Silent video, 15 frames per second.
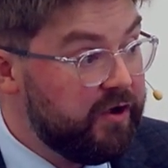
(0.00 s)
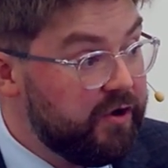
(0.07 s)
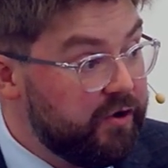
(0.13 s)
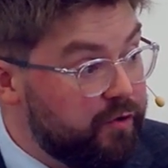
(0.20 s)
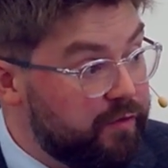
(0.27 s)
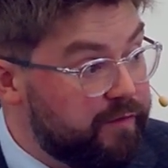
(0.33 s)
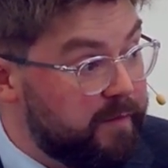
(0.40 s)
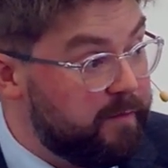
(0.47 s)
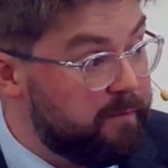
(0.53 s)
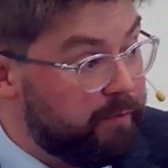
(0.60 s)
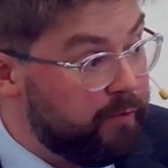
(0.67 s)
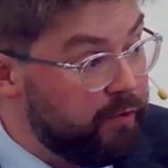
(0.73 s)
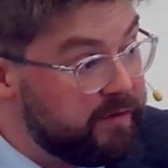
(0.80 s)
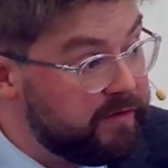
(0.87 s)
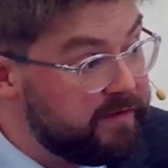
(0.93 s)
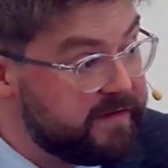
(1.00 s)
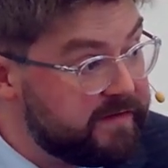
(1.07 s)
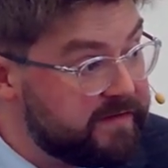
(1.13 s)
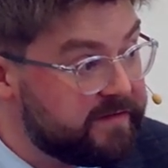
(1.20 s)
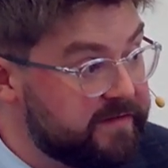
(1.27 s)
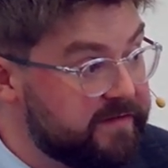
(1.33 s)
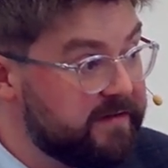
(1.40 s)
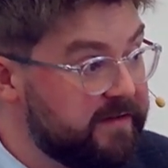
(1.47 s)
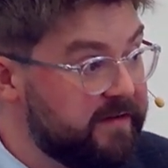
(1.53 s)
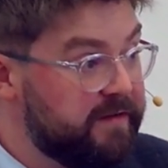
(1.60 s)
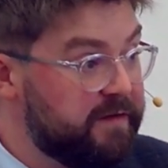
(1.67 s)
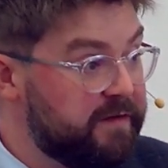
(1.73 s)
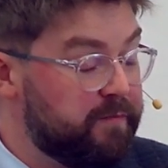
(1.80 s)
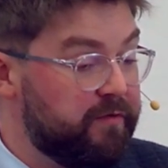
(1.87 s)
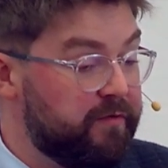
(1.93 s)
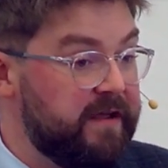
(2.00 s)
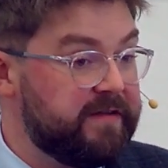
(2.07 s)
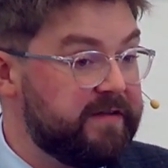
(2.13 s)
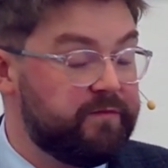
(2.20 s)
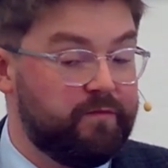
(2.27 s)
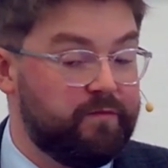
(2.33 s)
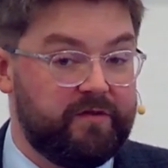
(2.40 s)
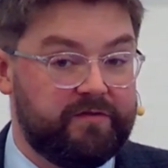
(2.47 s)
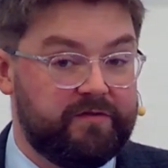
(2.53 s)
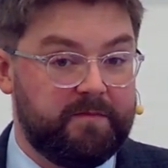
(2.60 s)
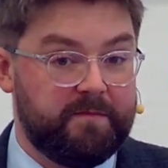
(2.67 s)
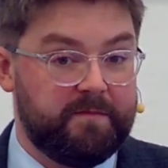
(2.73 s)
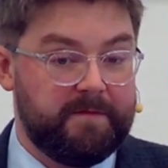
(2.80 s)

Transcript: go from brokenness to praise and worship.